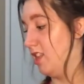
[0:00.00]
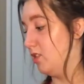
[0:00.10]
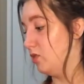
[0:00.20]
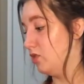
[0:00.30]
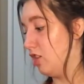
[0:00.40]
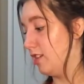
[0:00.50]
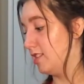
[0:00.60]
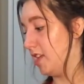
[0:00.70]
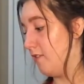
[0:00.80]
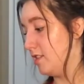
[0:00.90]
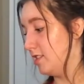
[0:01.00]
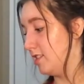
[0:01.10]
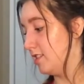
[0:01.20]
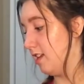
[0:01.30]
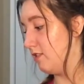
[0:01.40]
This was drawn
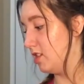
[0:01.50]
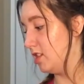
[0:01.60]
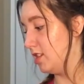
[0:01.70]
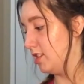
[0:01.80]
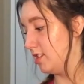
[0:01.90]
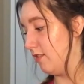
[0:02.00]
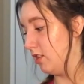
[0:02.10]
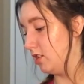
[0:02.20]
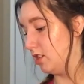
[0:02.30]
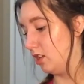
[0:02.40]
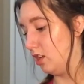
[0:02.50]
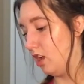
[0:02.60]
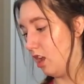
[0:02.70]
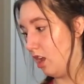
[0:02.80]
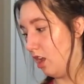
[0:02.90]

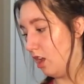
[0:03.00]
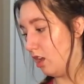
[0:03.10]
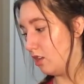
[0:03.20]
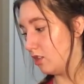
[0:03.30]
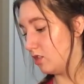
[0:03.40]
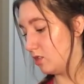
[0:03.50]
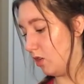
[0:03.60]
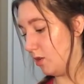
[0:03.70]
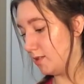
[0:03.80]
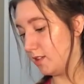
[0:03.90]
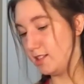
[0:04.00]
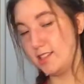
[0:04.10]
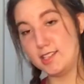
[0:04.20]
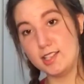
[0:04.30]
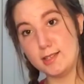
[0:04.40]
7/17/17. So it was on
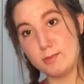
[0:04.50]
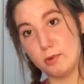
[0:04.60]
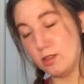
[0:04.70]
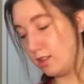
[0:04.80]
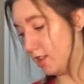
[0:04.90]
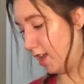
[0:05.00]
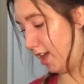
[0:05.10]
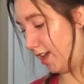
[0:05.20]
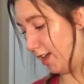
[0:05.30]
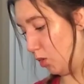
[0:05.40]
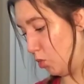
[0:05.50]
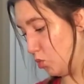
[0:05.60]
Disneyland's birthday.